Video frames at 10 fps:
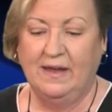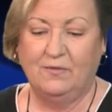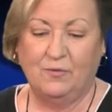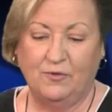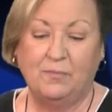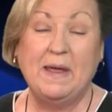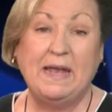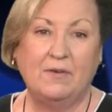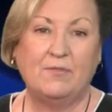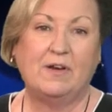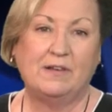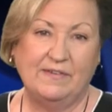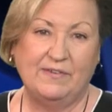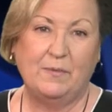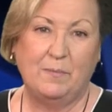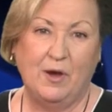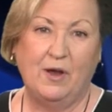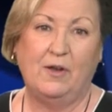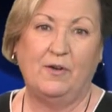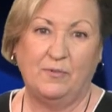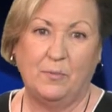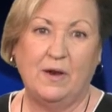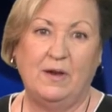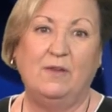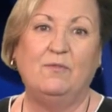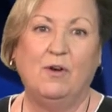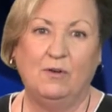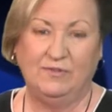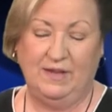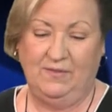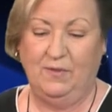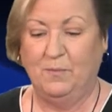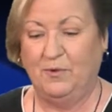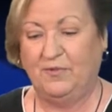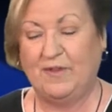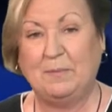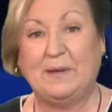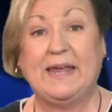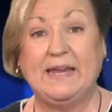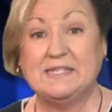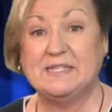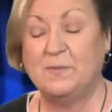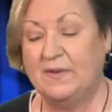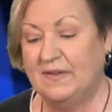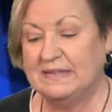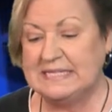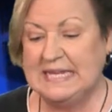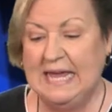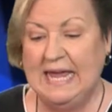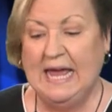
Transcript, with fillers: And of course, many of our cluster partners were involved in the Mundus applications with us.